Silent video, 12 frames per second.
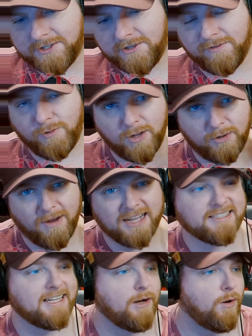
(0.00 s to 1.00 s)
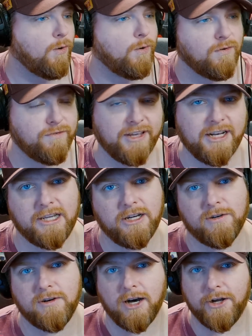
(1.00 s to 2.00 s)
So if you want to watch that whole
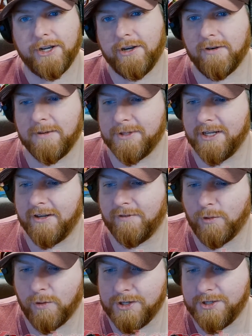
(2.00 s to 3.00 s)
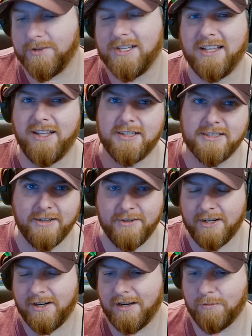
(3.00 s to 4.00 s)
video uninterrupted, of course, use that link down
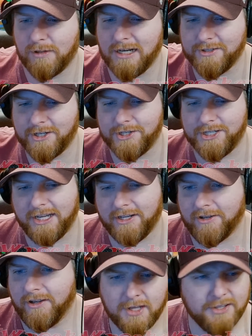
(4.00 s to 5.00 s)
there and browse their channel.